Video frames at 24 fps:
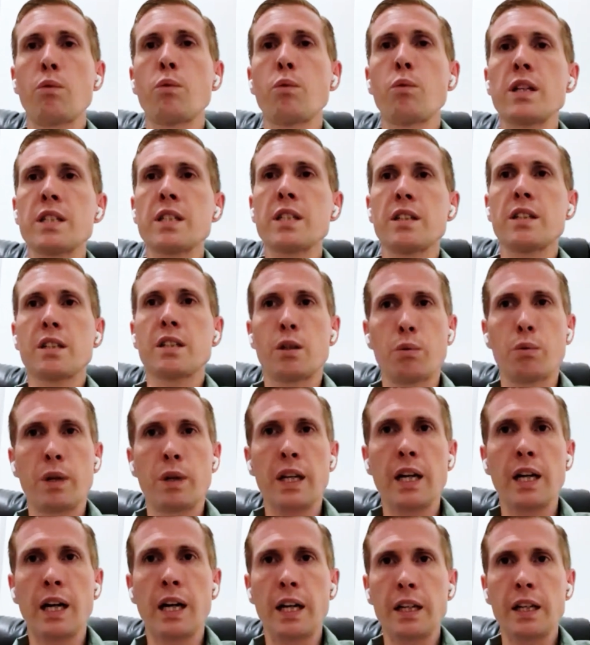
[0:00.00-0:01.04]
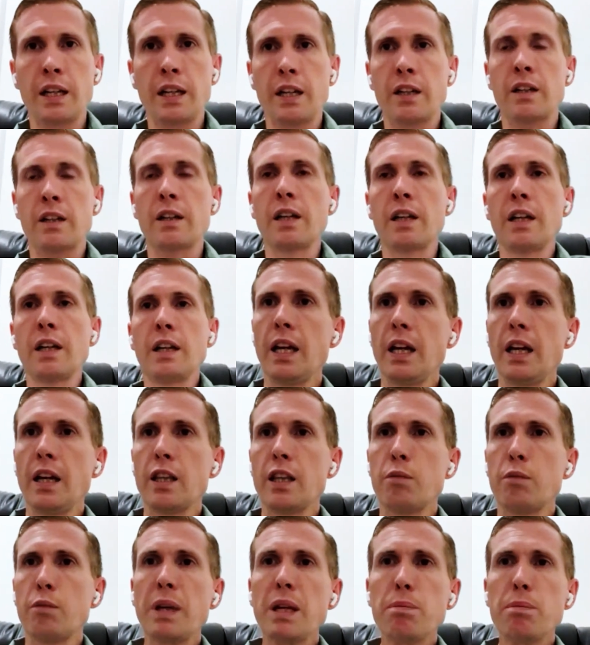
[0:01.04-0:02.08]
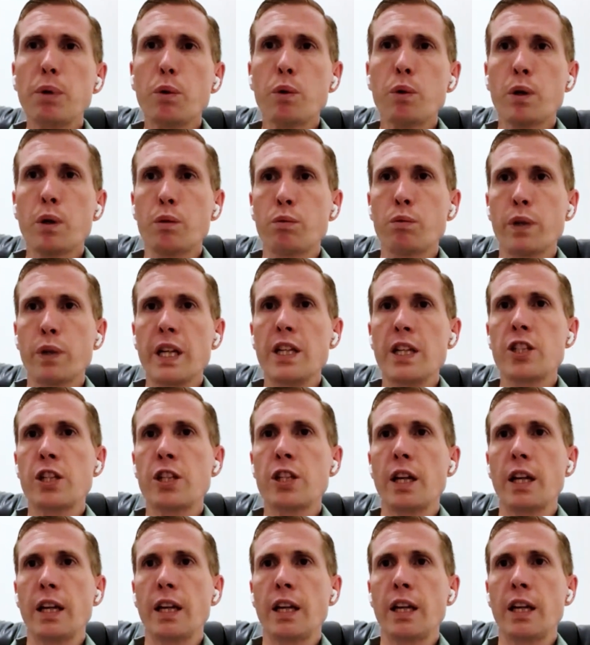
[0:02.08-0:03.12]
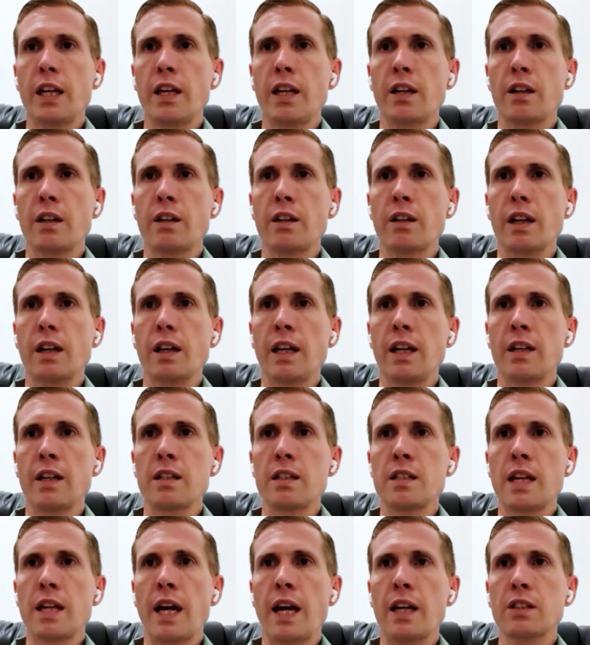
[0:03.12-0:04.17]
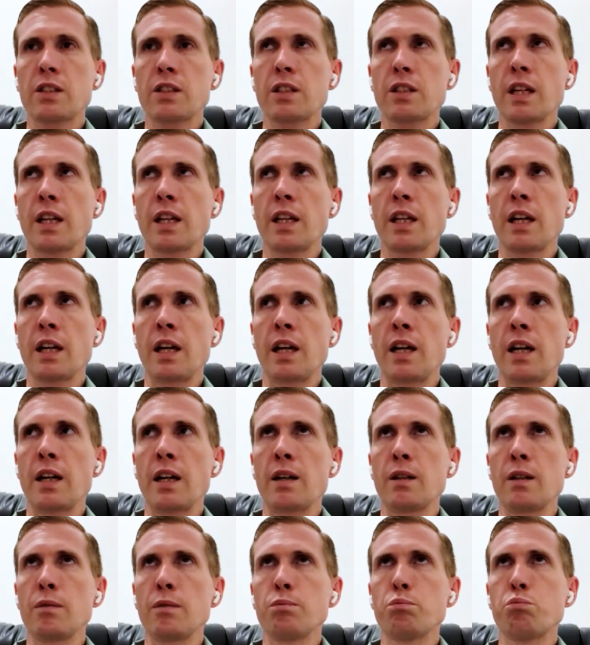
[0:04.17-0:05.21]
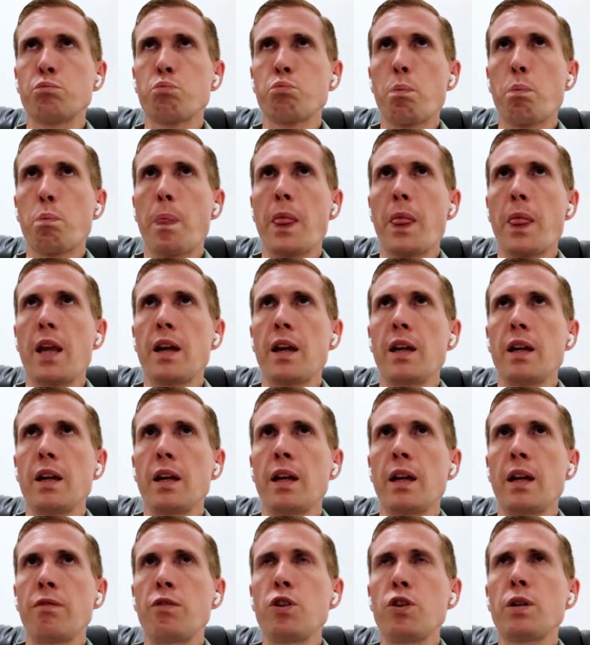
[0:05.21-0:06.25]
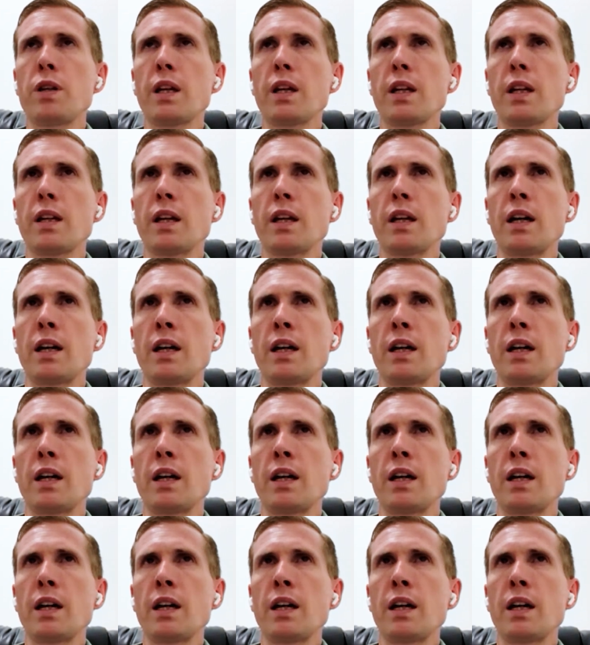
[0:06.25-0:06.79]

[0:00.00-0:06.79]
was until we got here. The people we're reaching here is actually, if you can